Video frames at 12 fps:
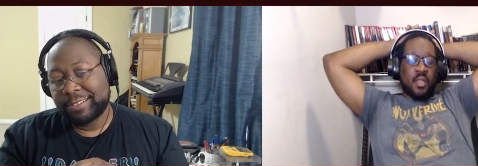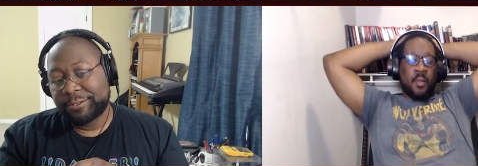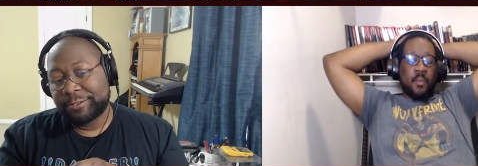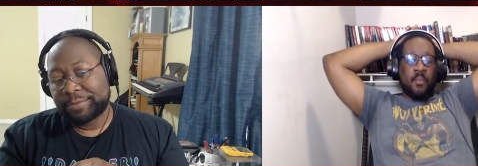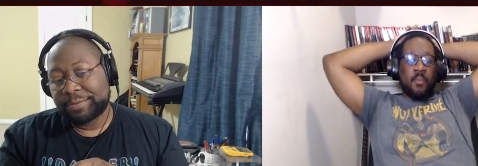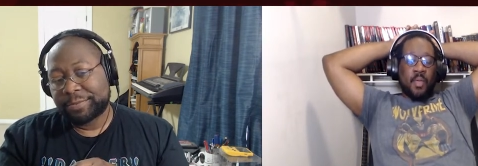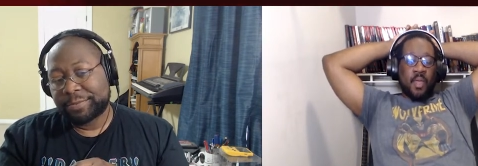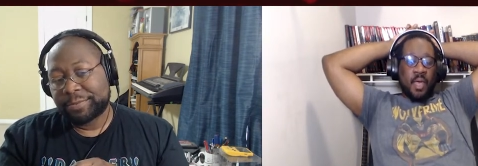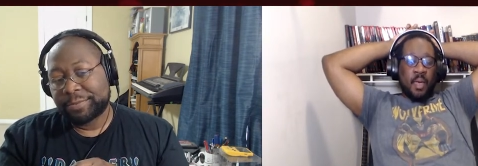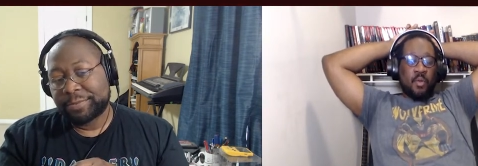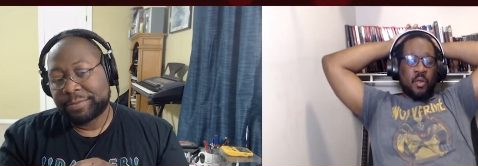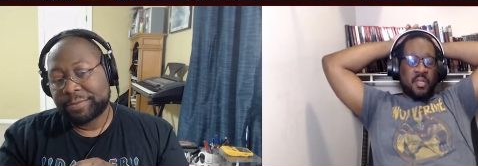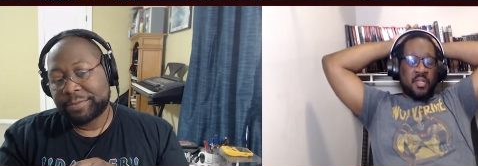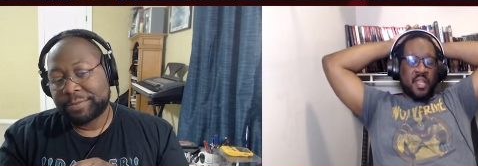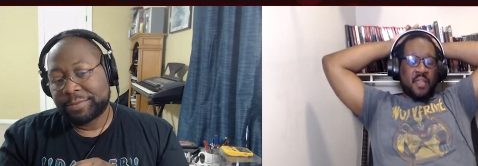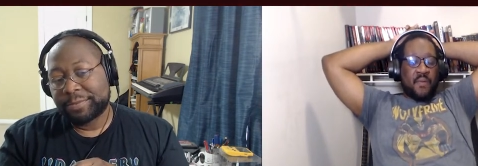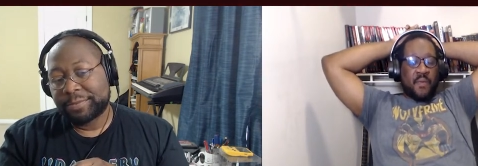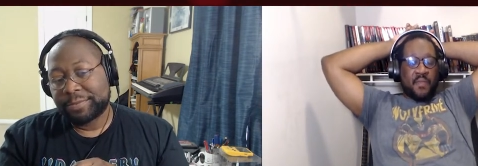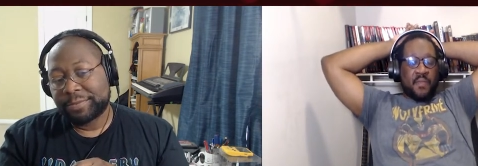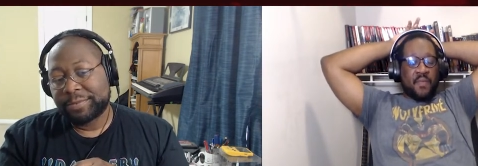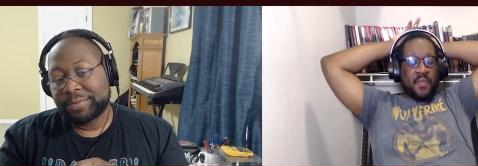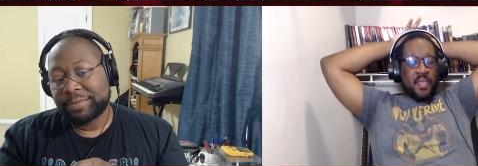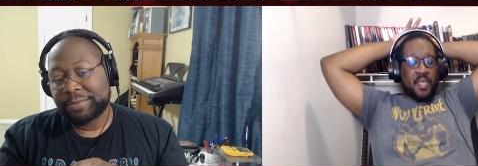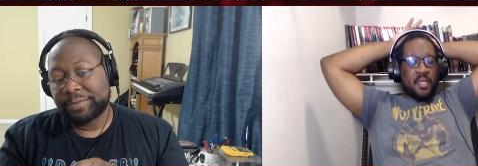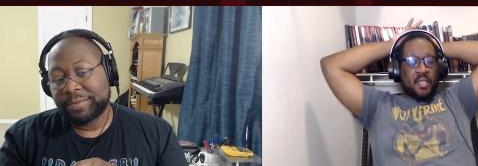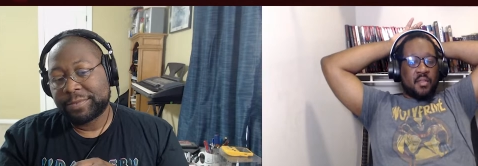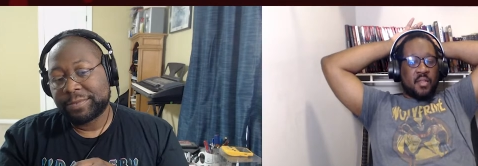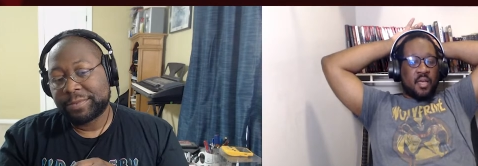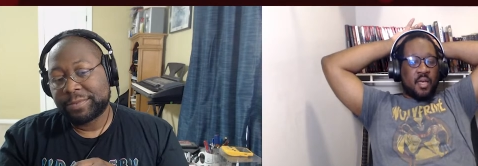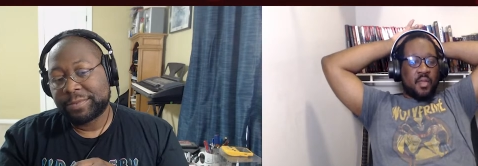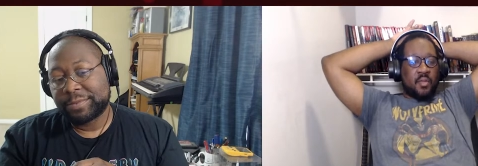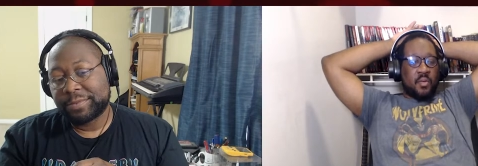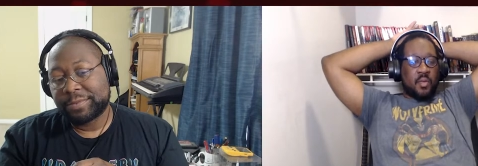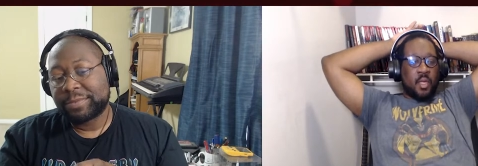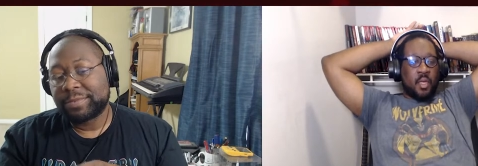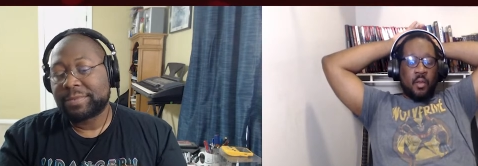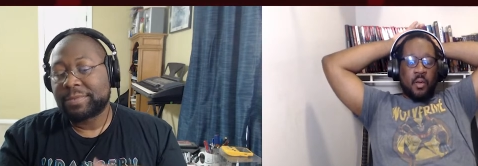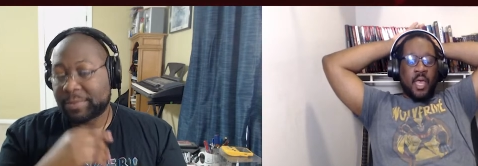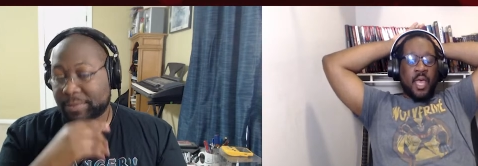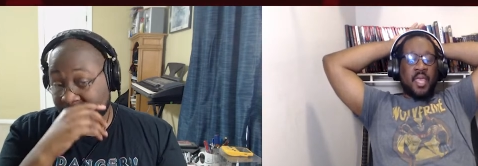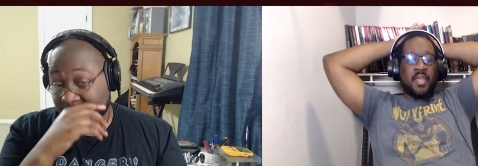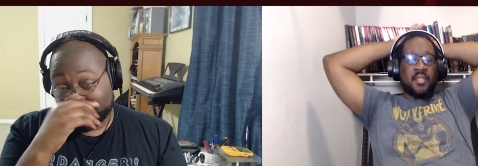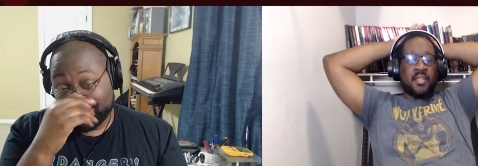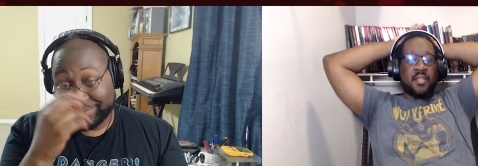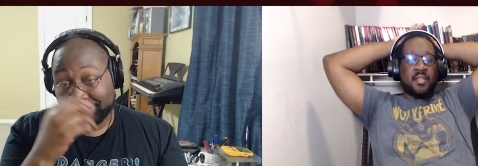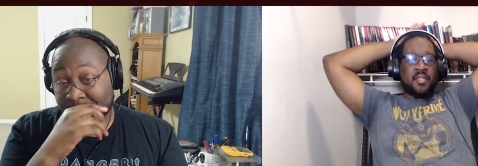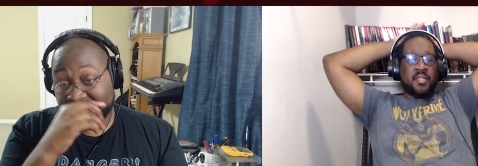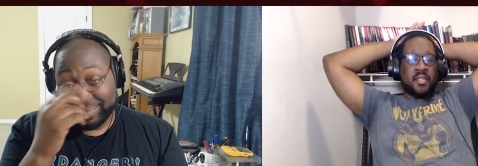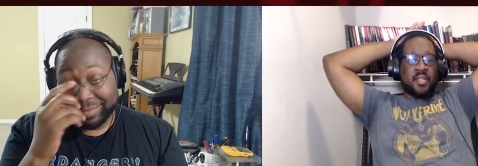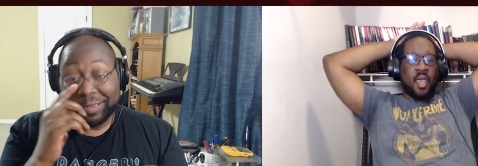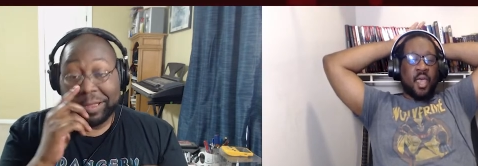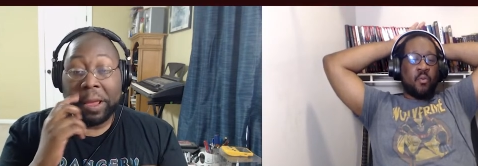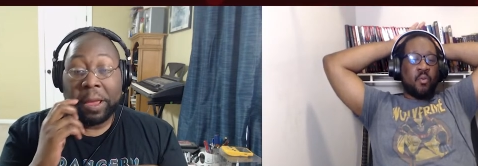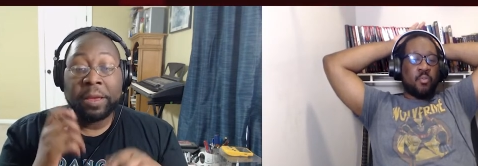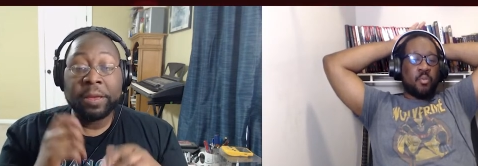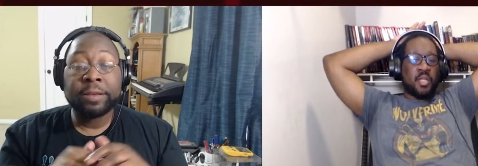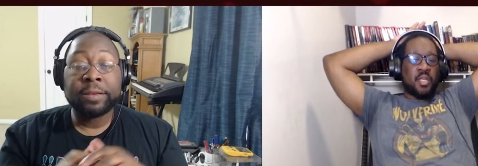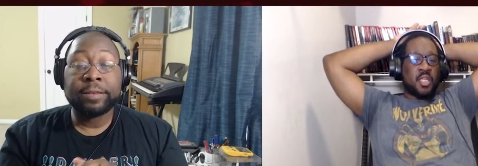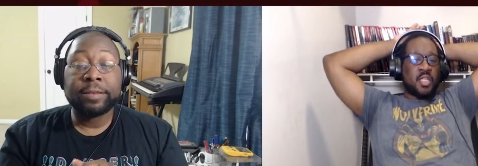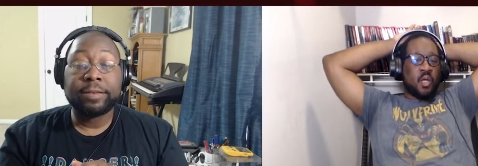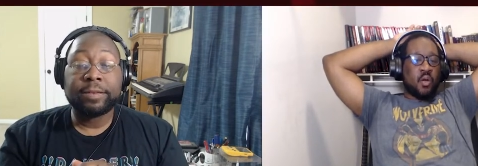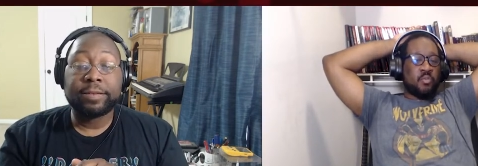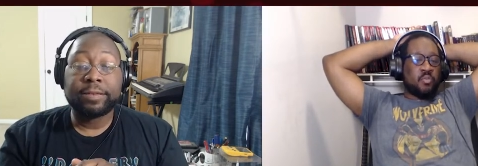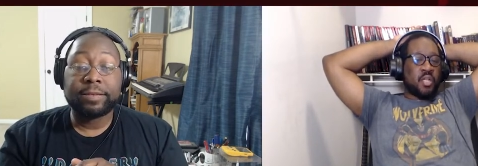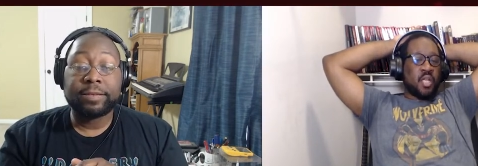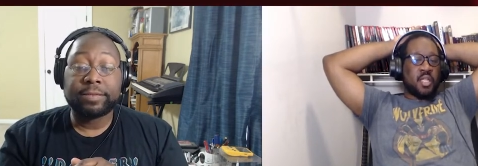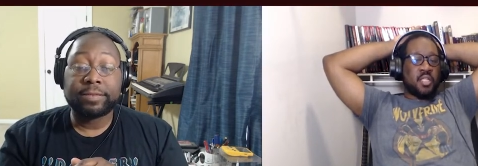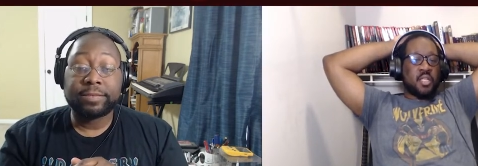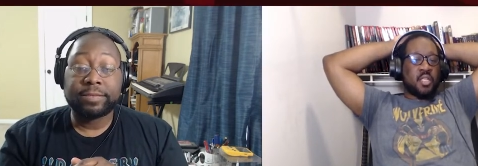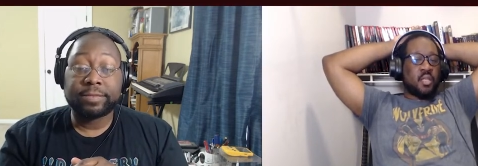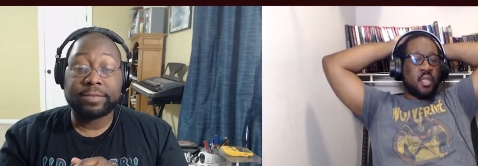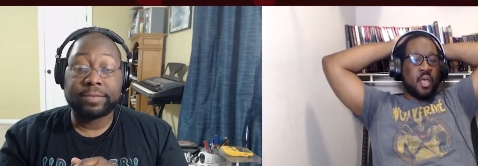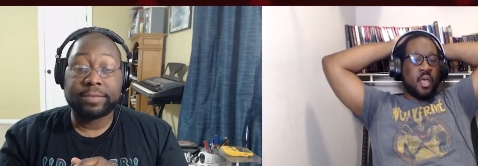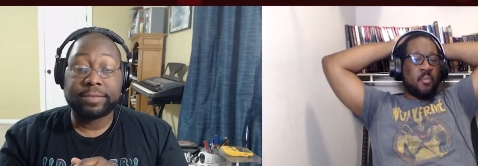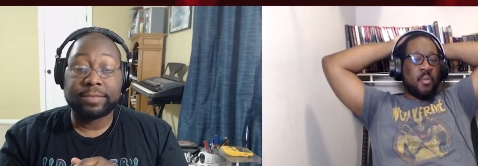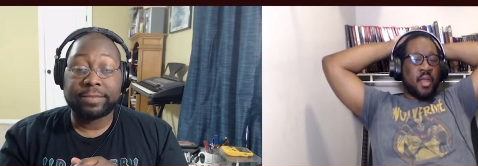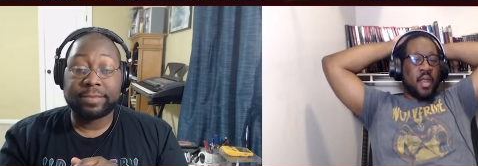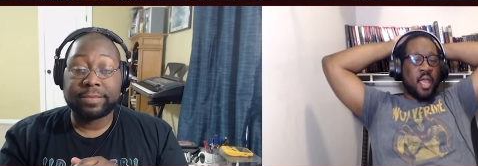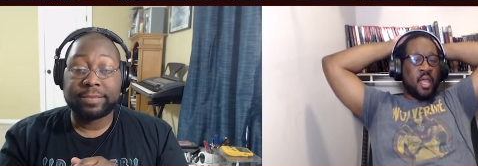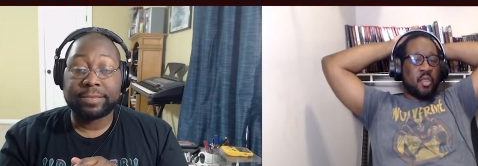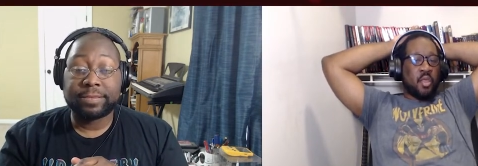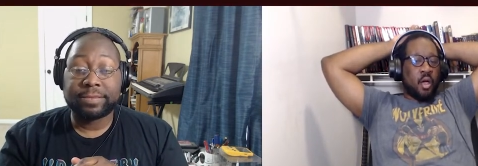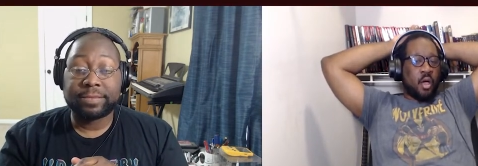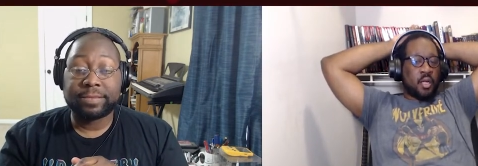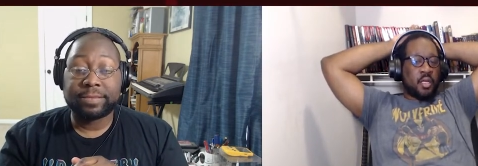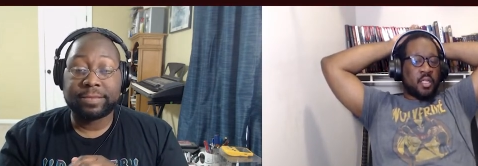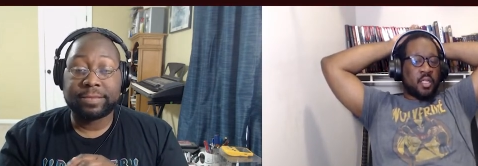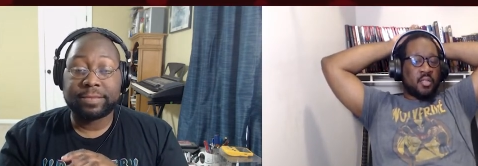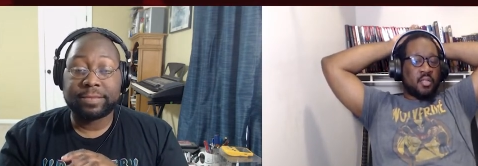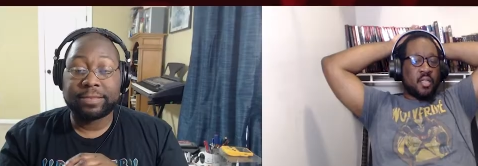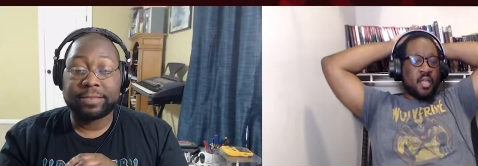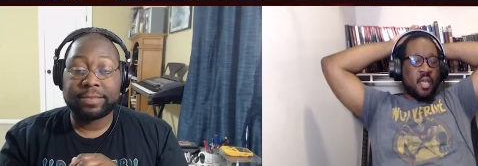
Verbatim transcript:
Speaker 1: Mm, I'm going to say 50-50 because uh you know how easy it is to just say, "Hey, we're putting this show in production about Agatha Harkness."